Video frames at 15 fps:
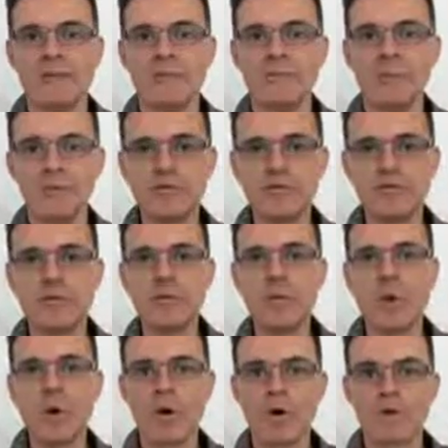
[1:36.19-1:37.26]
to move
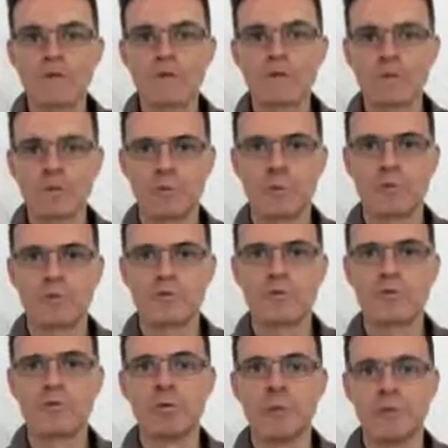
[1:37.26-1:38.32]
towards what
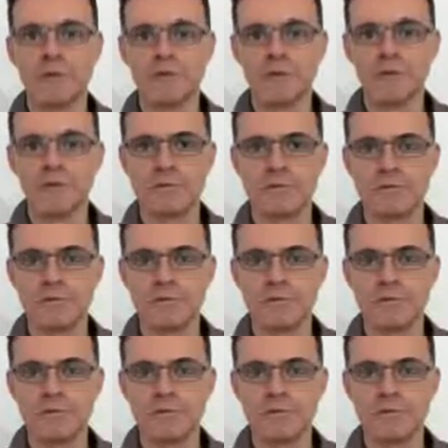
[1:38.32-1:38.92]
you want to.